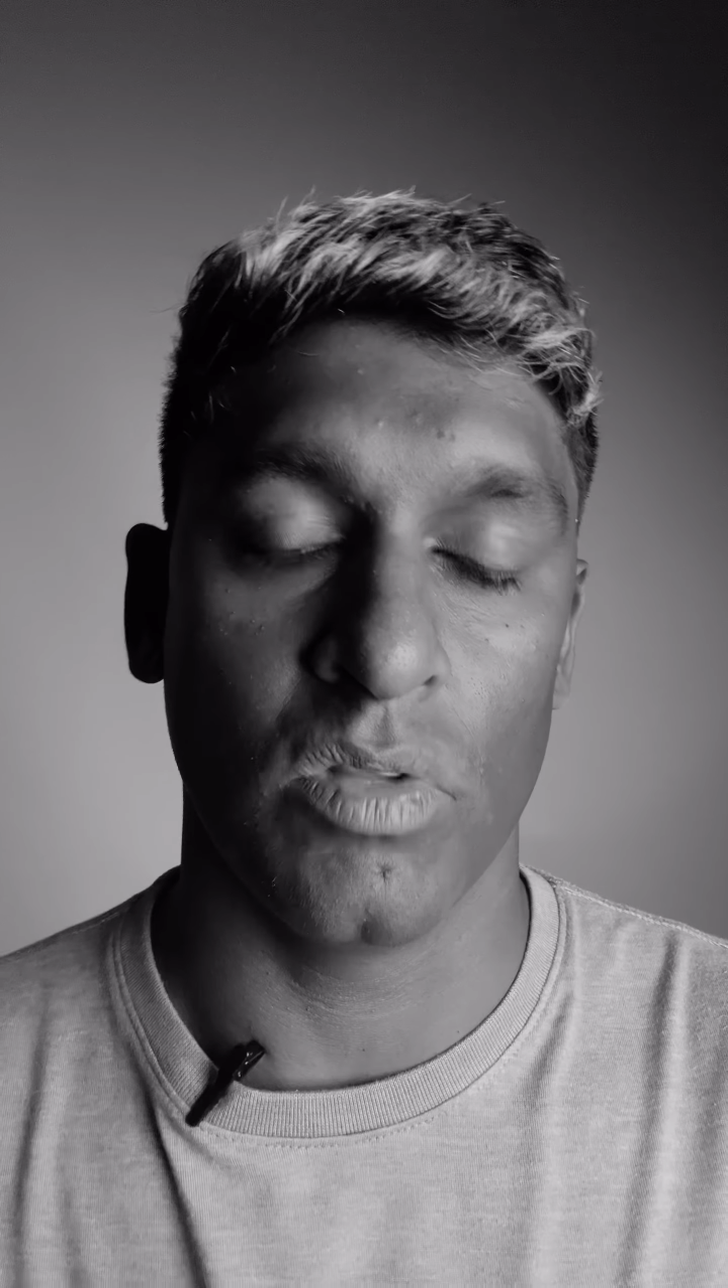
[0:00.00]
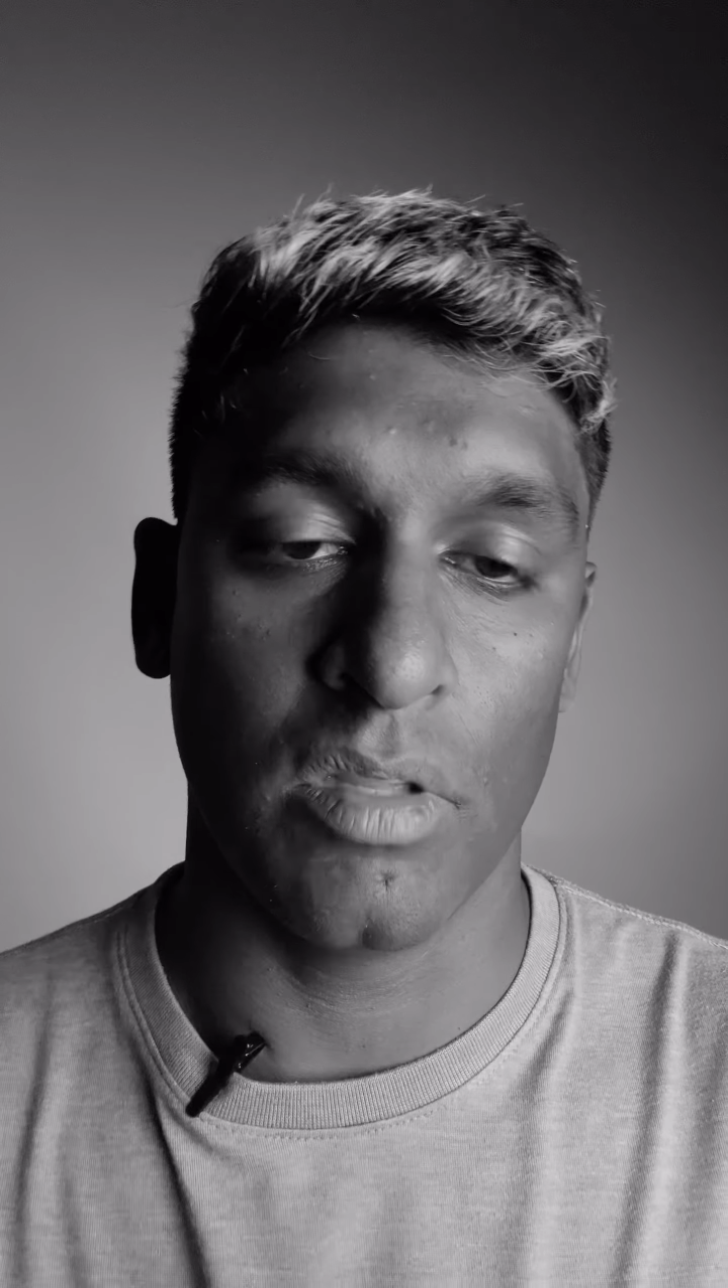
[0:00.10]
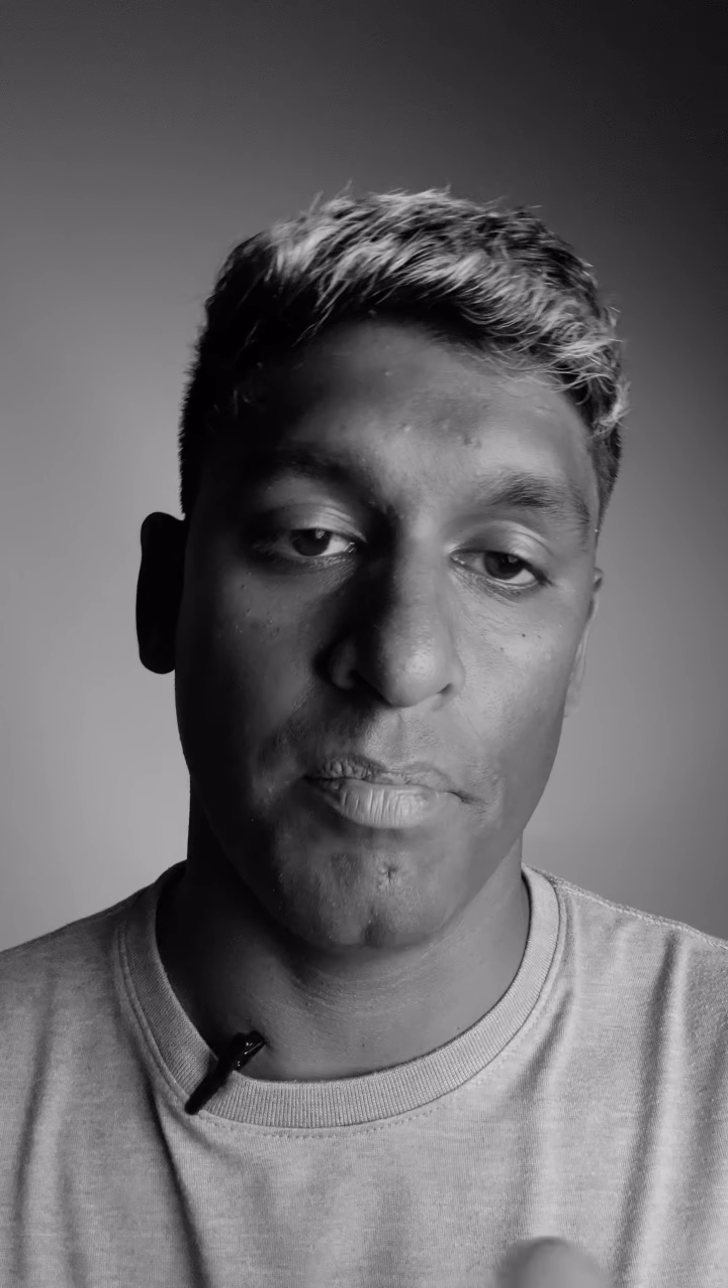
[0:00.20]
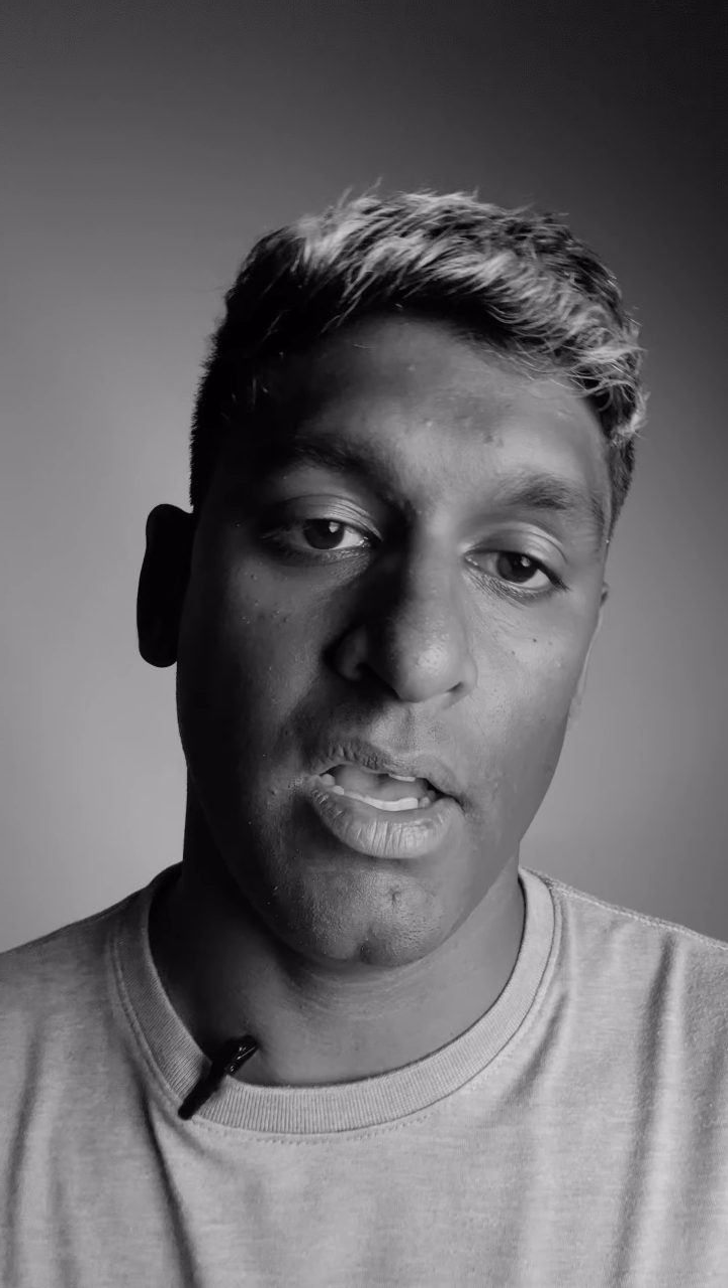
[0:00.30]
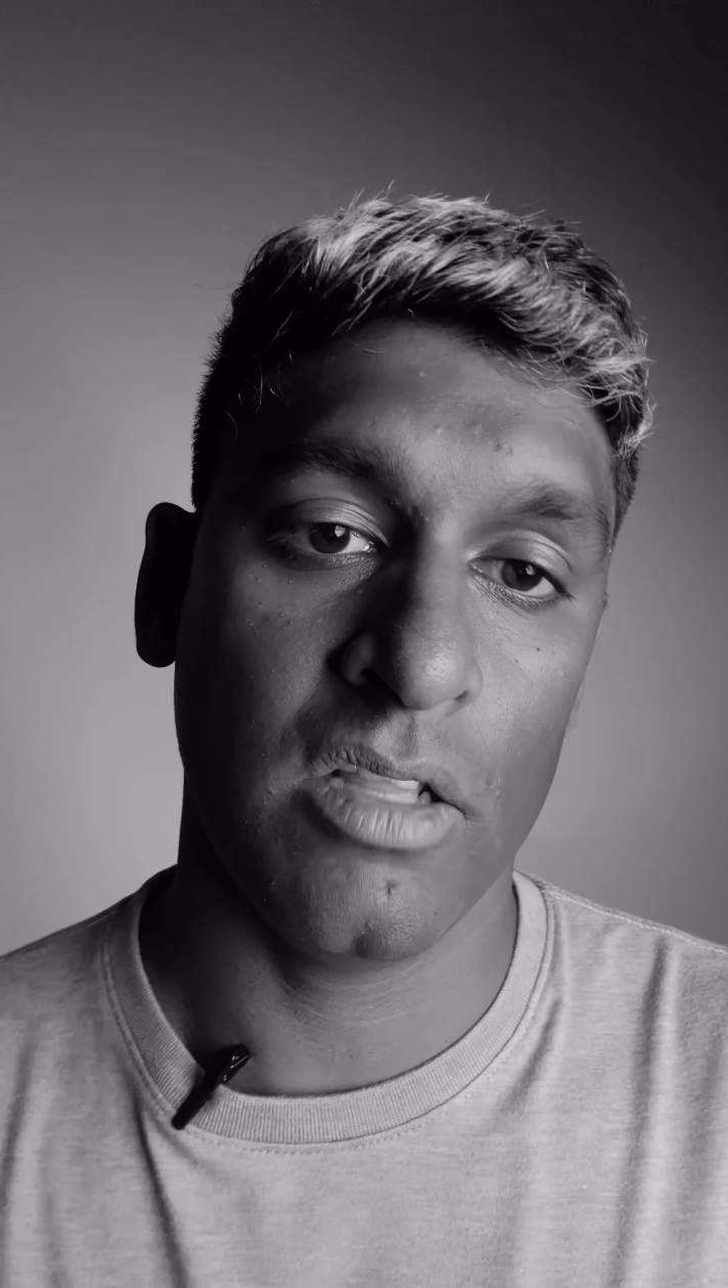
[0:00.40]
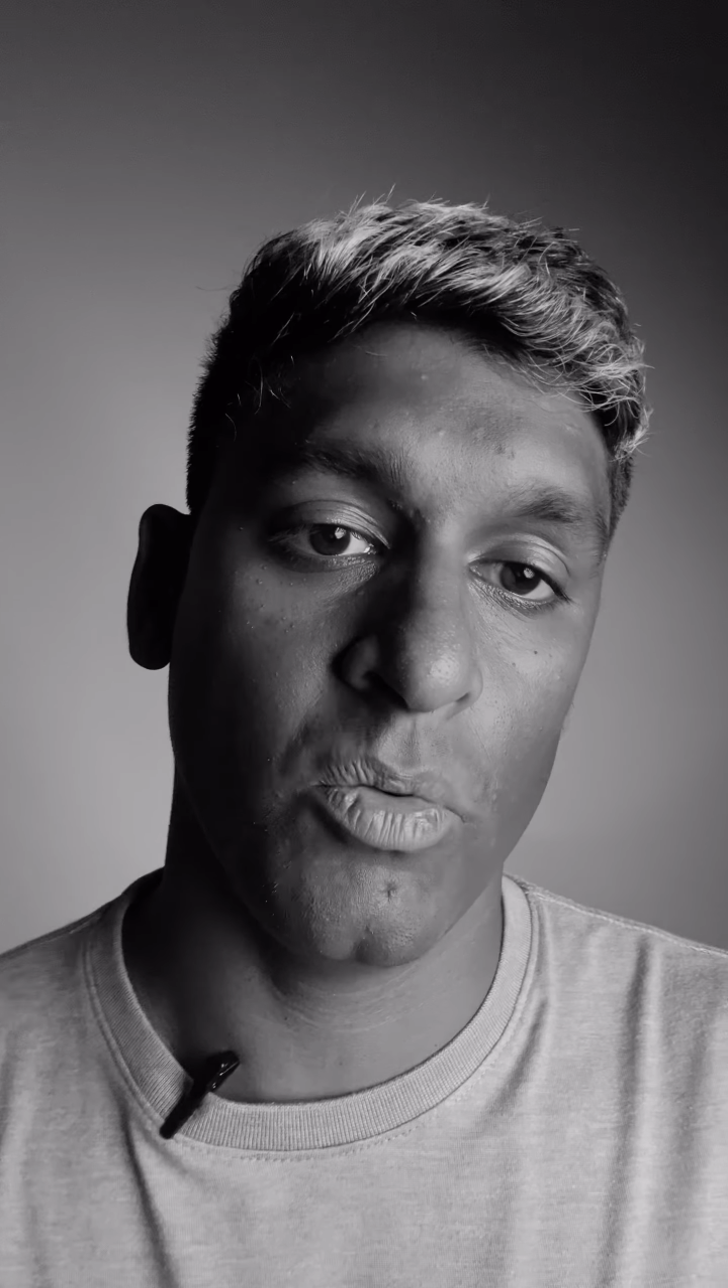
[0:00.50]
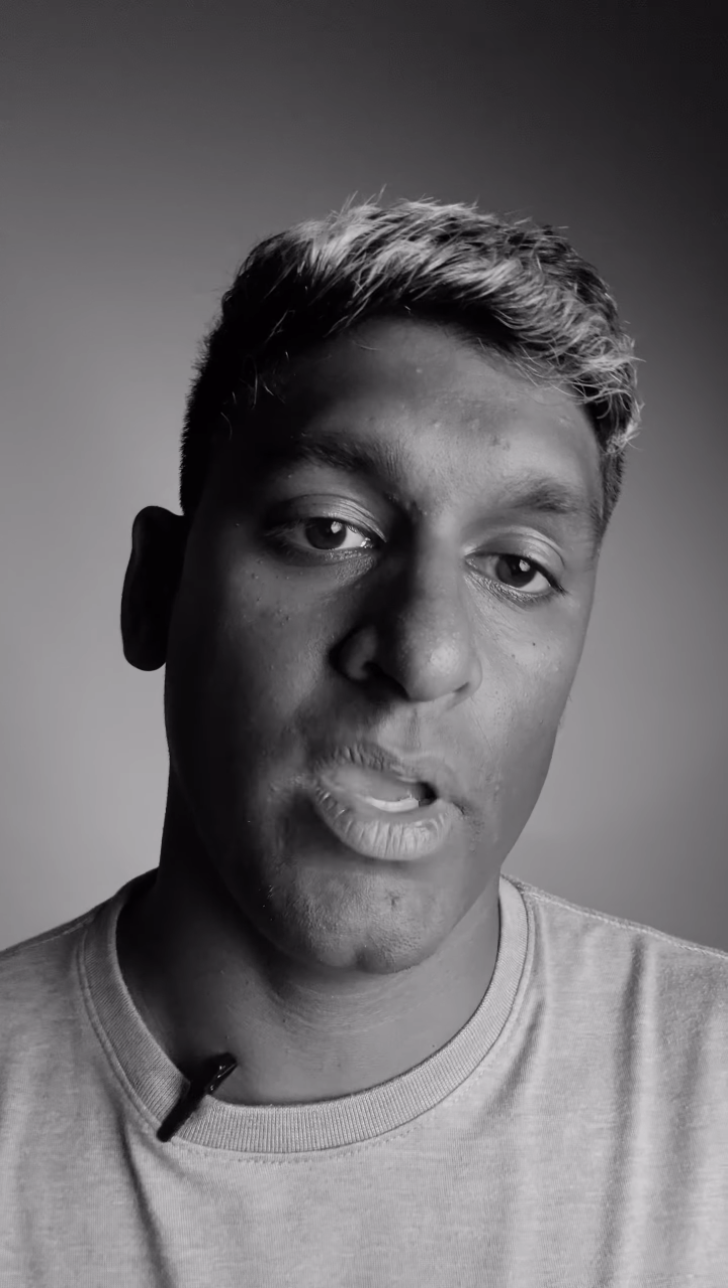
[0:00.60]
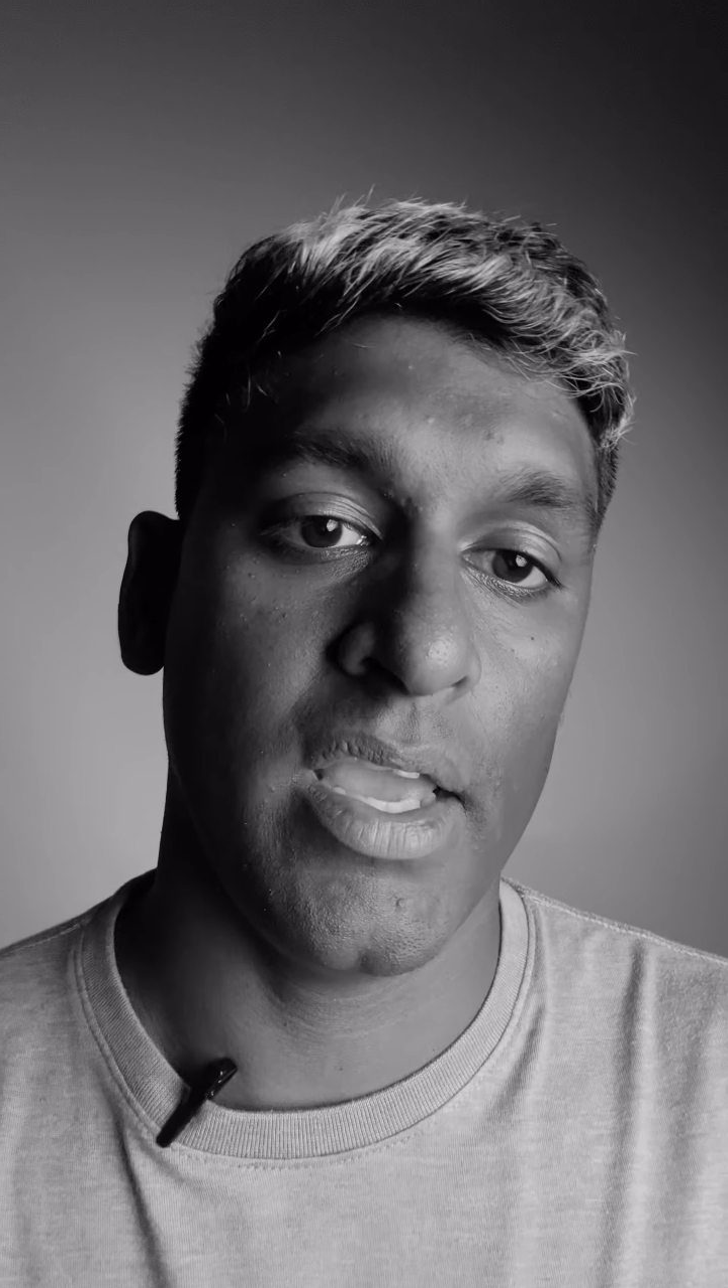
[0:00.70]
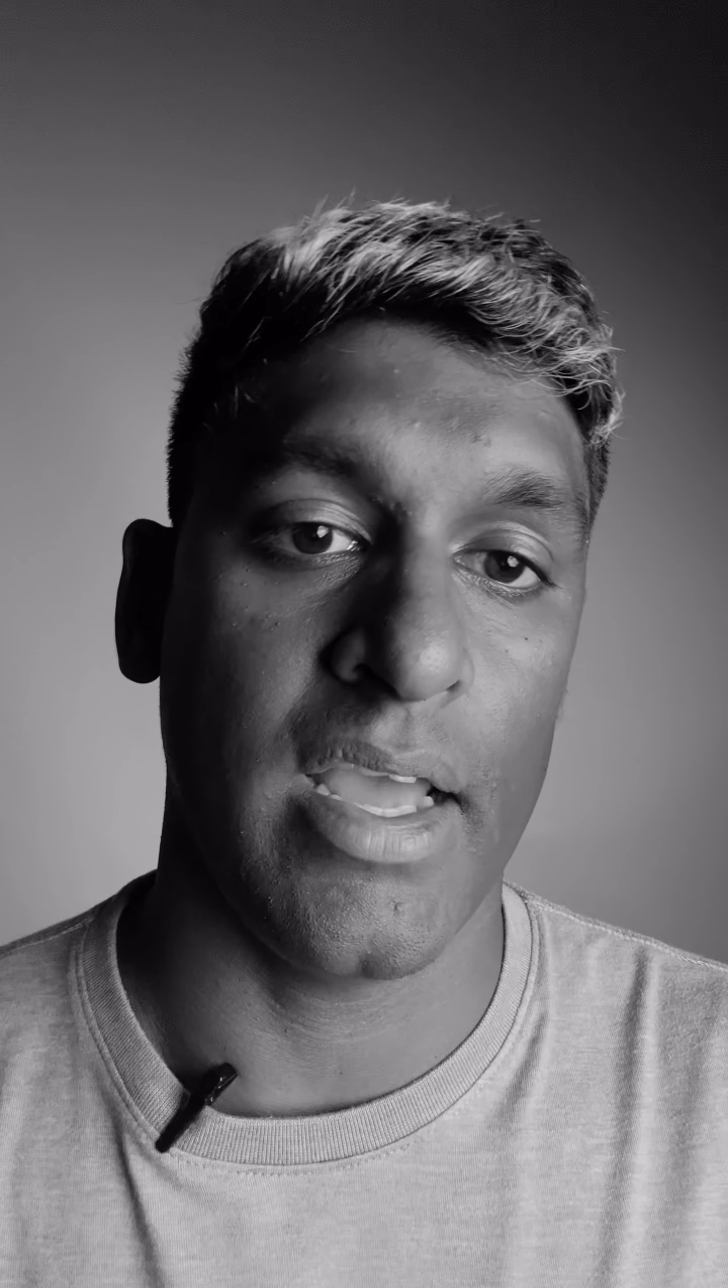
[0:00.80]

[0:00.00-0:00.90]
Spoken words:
with the pathway